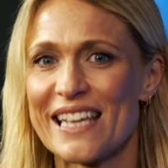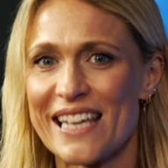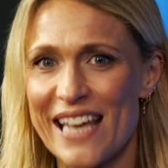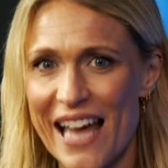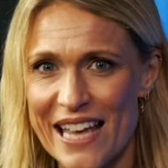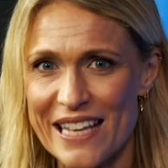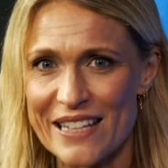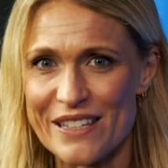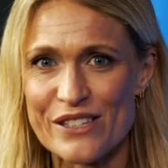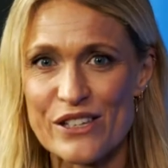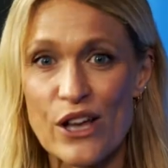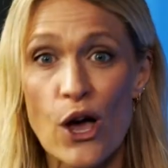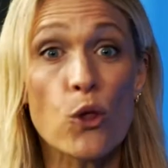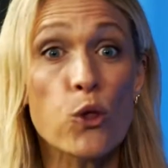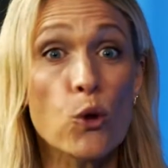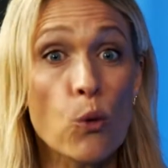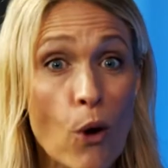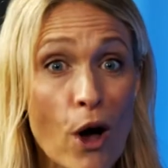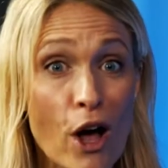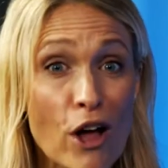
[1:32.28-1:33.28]
against,
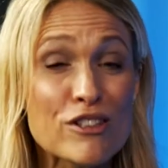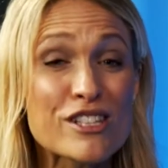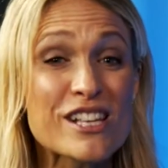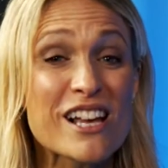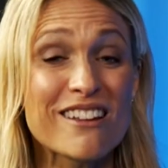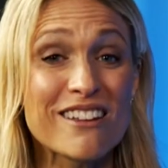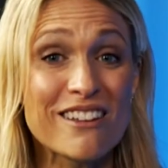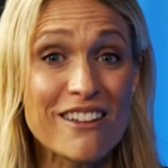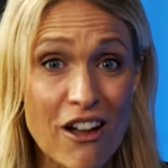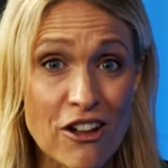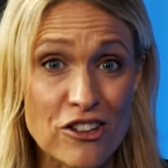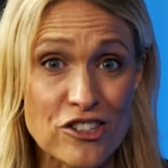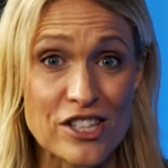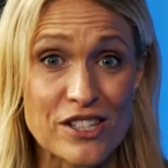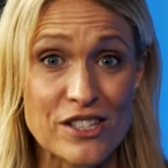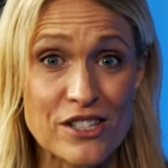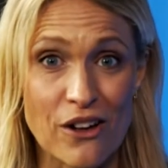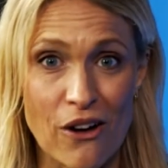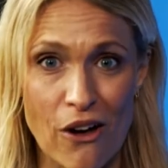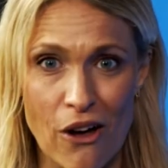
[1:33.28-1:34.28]
the world's
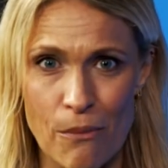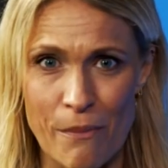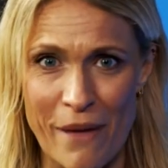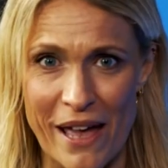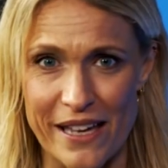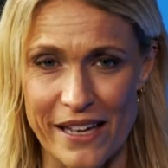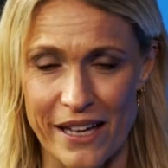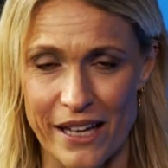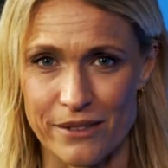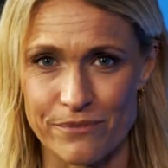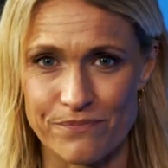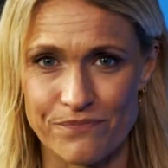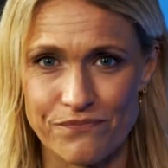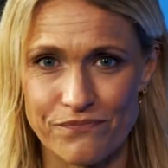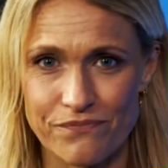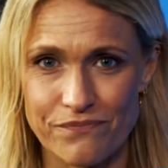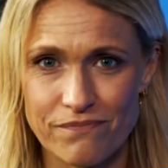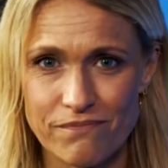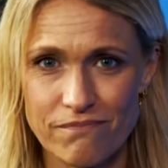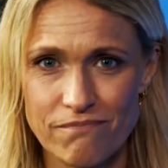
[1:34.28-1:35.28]
largest car maker.
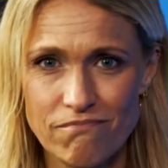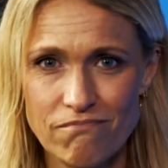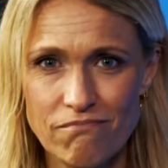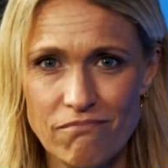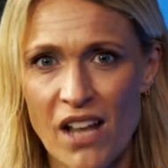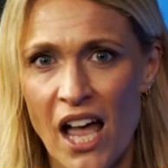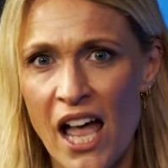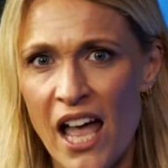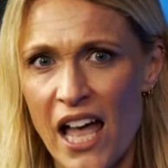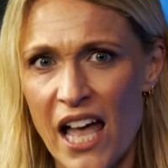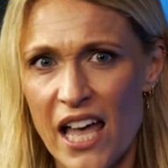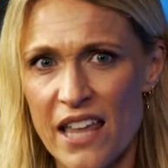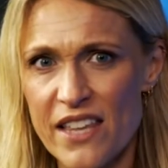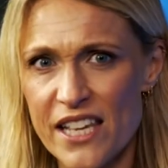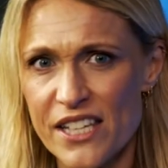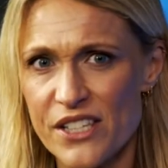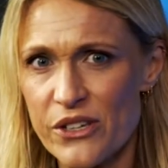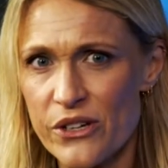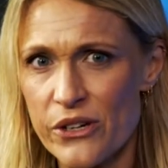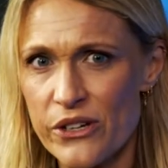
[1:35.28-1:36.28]

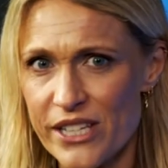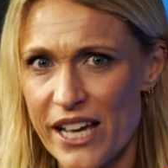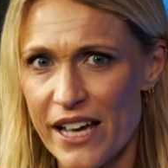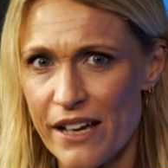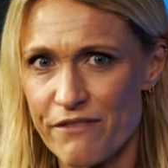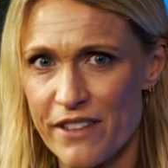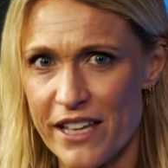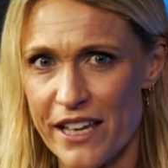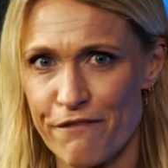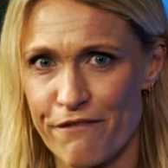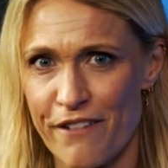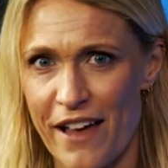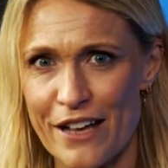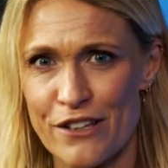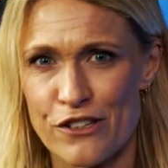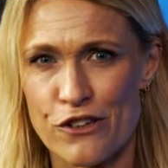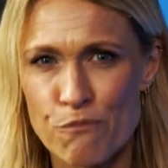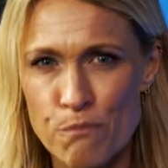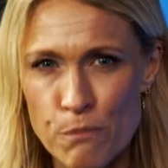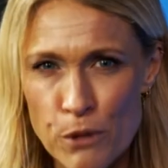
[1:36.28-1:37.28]
This could have the
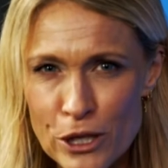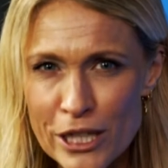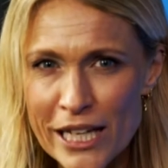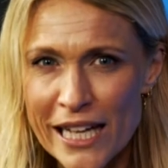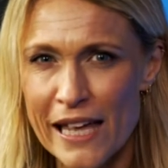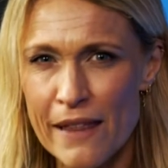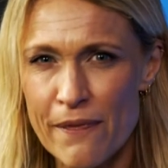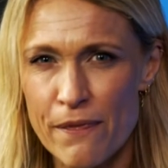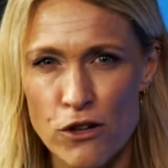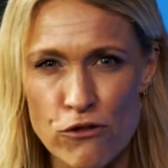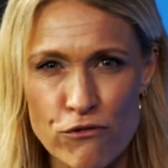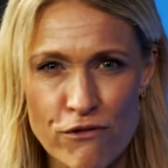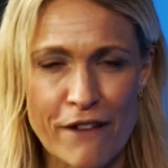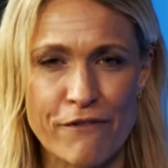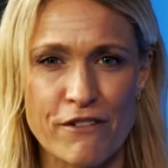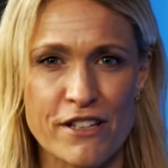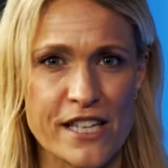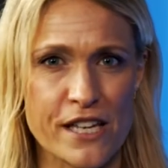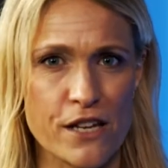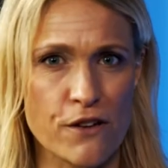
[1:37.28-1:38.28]
effect of pulling in the
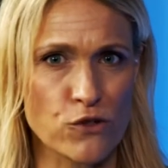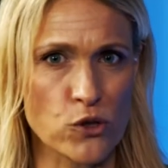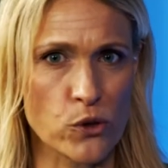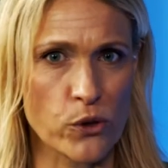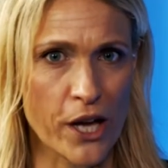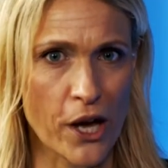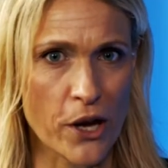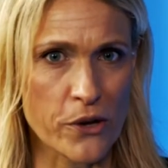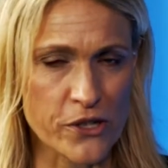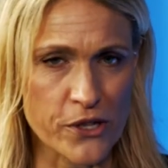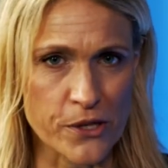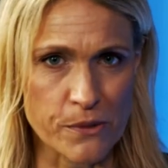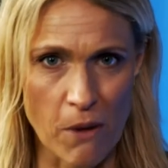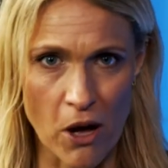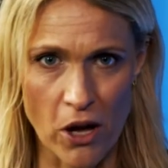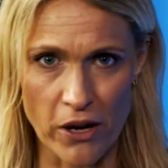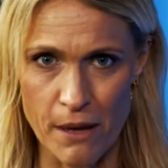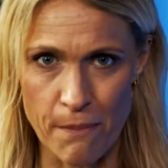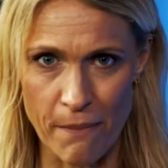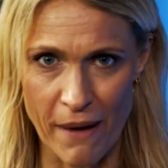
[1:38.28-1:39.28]
gravity of Toyota's
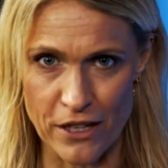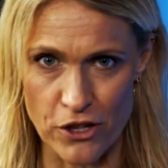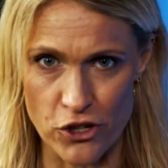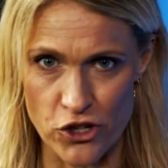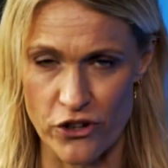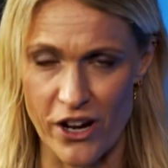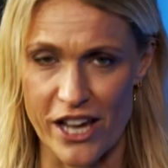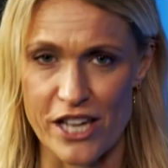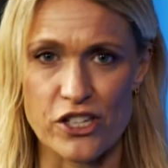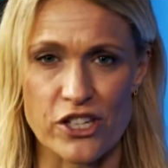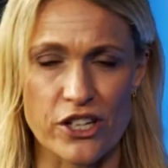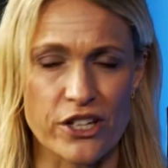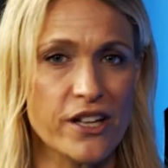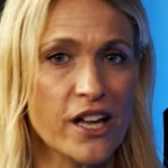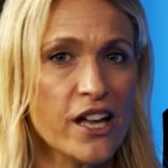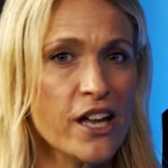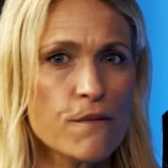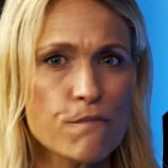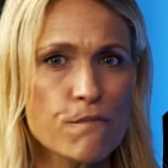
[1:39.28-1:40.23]
market penetration,